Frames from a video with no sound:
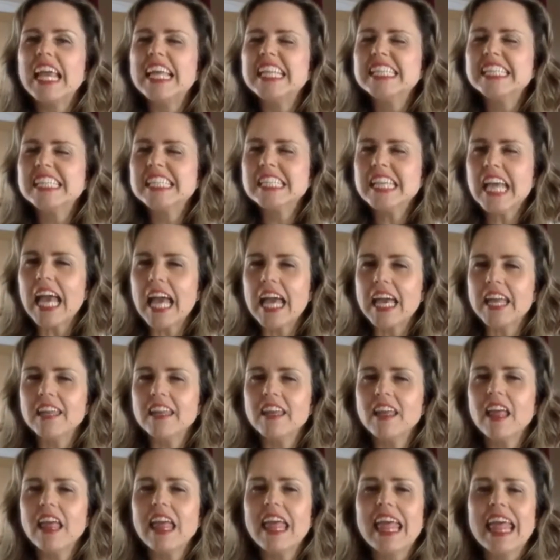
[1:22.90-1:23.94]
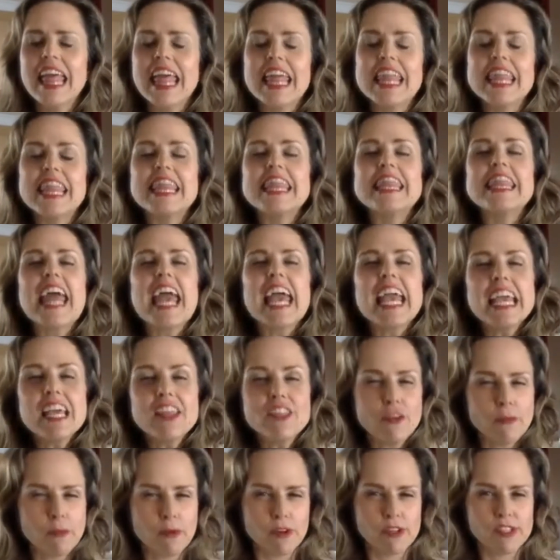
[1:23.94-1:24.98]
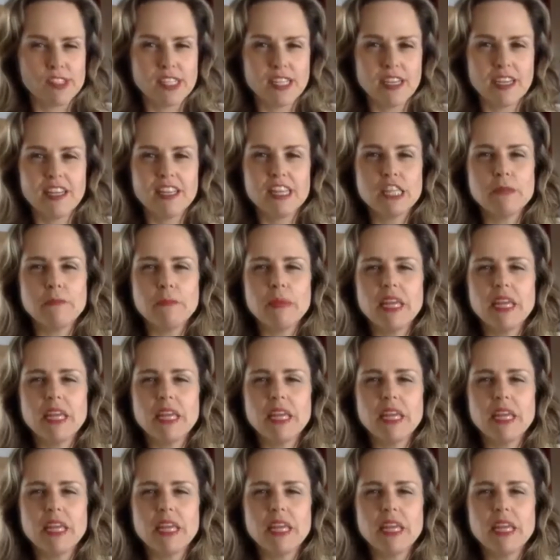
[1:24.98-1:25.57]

Instead, thank the person in the